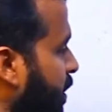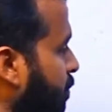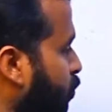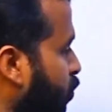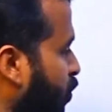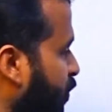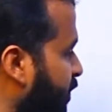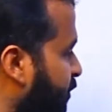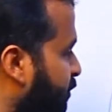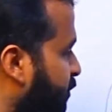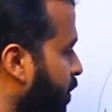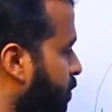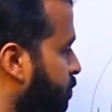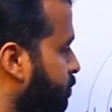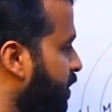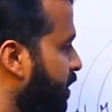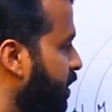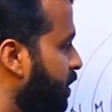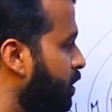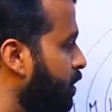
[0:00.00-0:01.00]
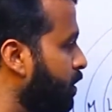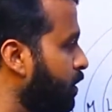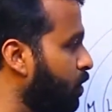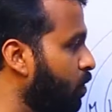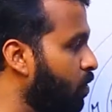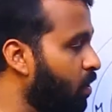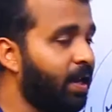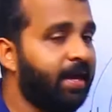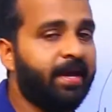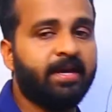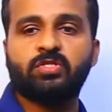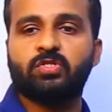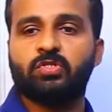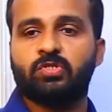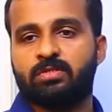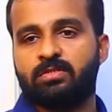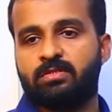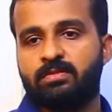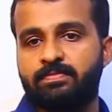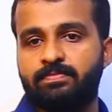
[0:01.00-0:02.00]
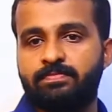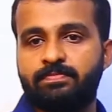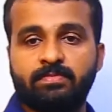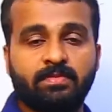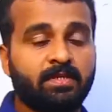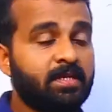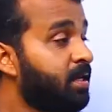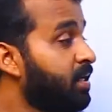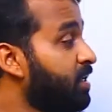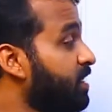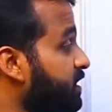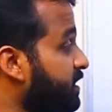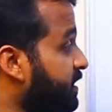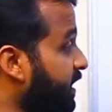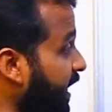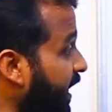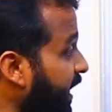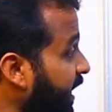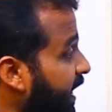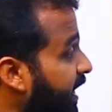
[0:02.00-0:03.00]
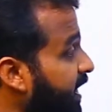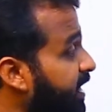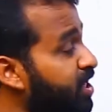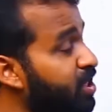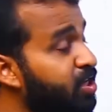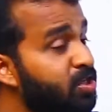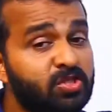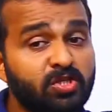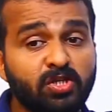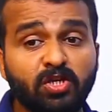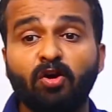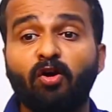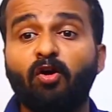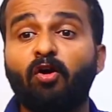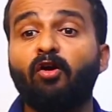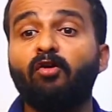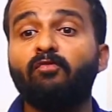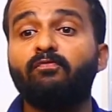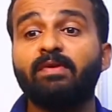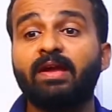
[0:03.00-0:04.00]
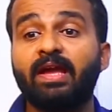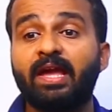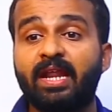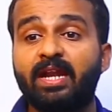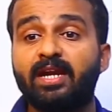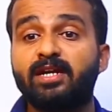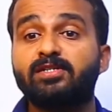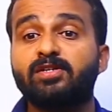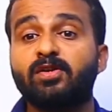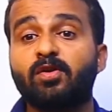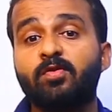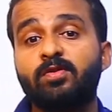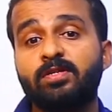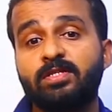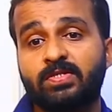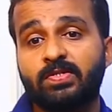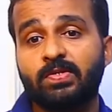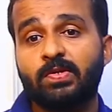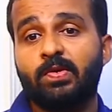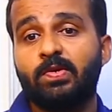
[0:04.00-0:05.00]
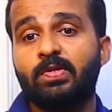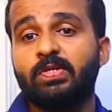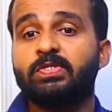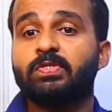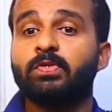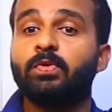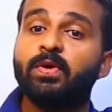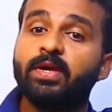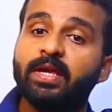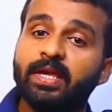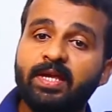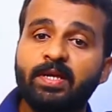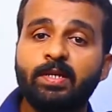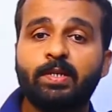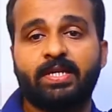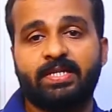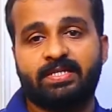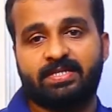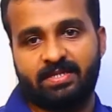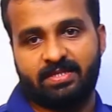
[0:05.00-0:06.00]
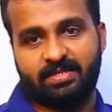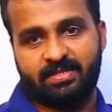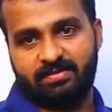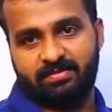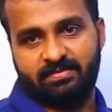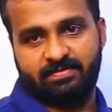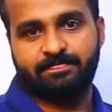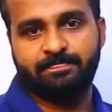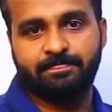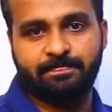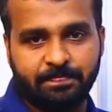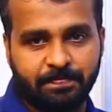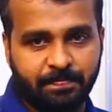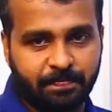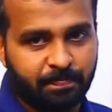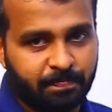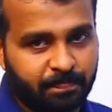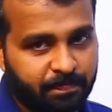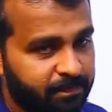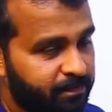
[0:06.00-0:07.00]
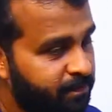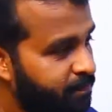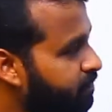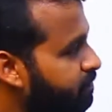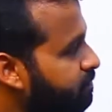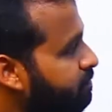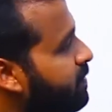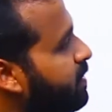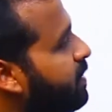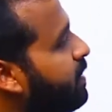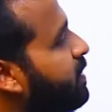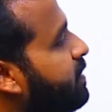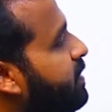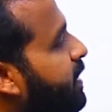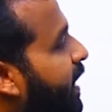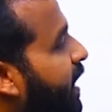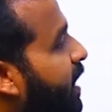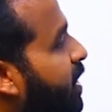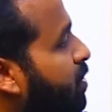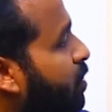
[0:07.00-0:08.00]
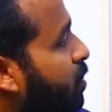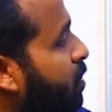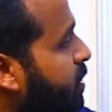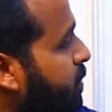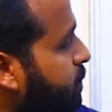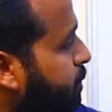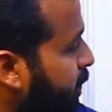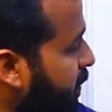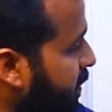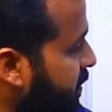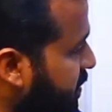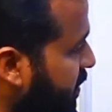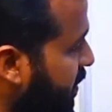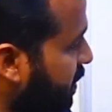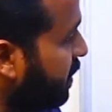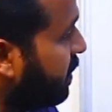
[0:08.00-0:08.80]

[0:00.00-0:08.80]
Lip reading: move from the nucleus, the energy of electrons also increases. The electrons present